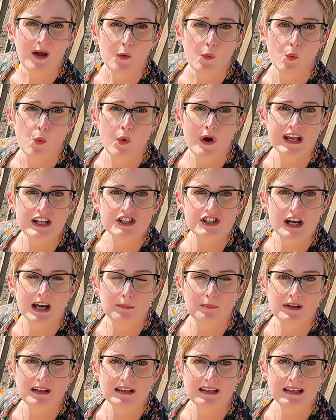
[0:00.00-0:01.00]
which I
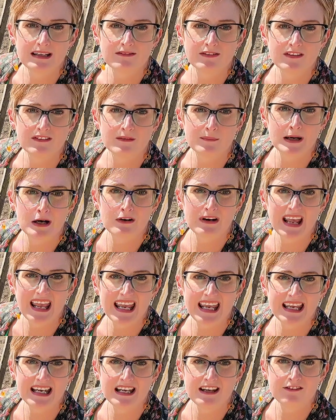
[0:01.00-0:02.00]
believe is about
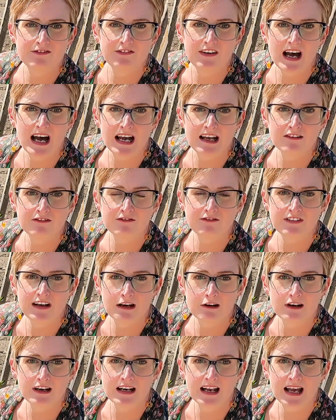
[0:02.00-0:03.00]
85
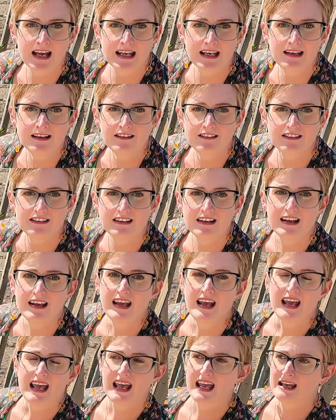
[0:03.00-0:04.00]
Fahrenheit.
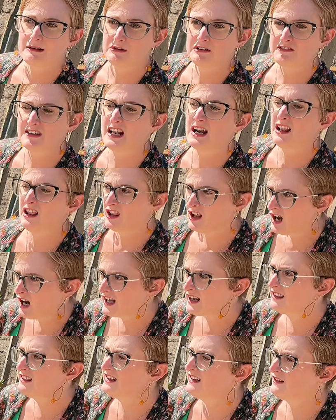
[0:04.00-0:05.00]
And we've had a
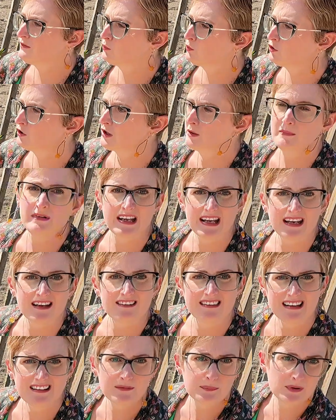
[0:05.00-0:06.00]
lot of these warm days.
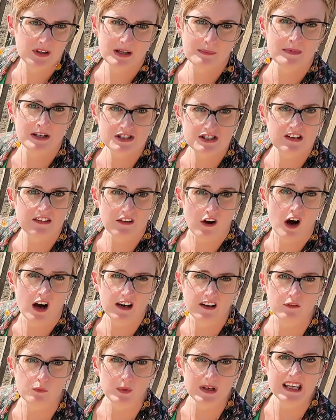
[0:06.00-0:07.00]
That's pretty much as hot
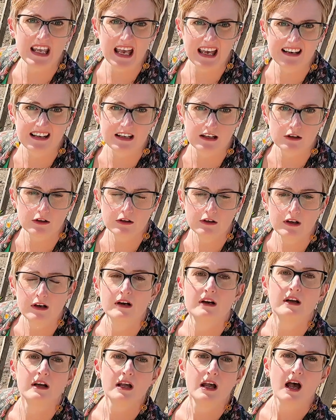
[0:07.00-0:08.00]
as we get here.
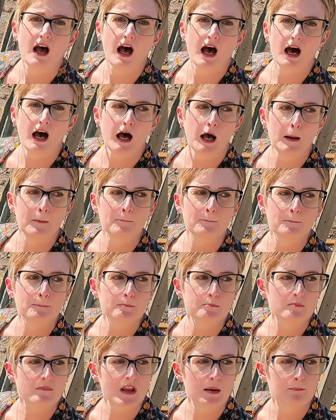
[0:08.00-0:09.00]

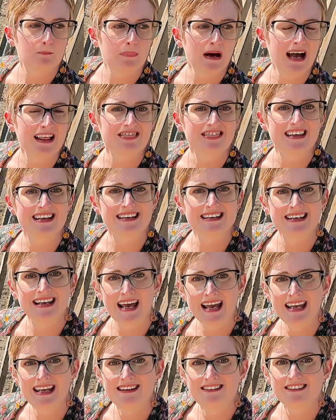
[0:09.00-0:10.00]
But the
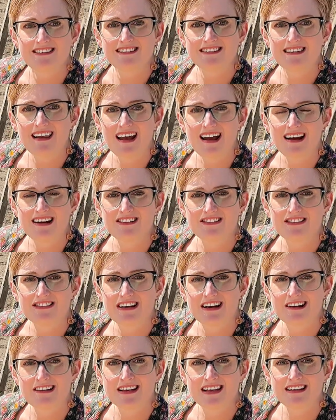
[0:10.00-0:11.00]
nights are
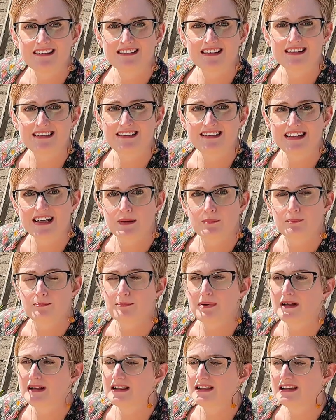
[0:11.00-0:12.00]
starting to dip
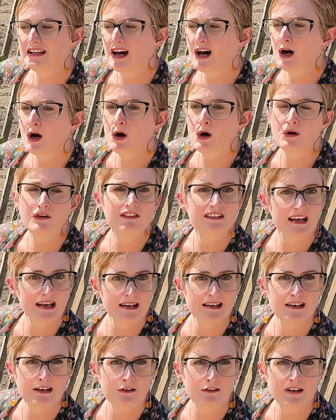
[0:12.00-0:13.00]
below
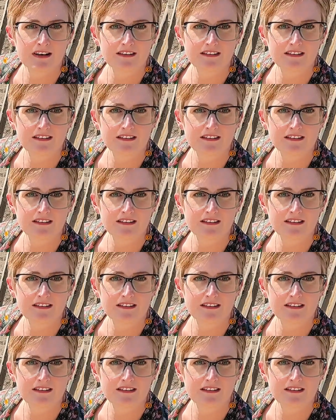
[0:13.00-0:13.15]
10 degrees